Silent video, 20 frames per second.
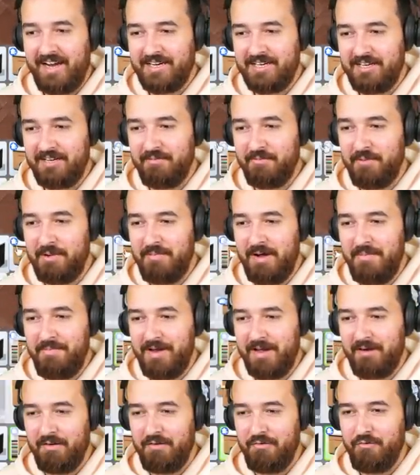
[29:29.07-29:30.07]
Actually, we might be
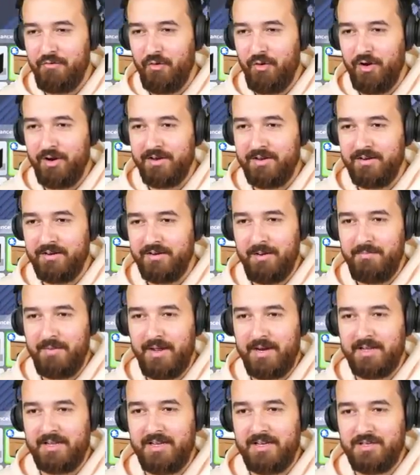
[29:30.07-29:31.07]
able to afford a
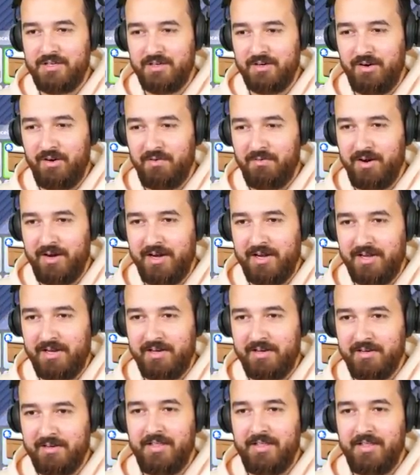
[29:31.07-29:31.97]
better kitchen already.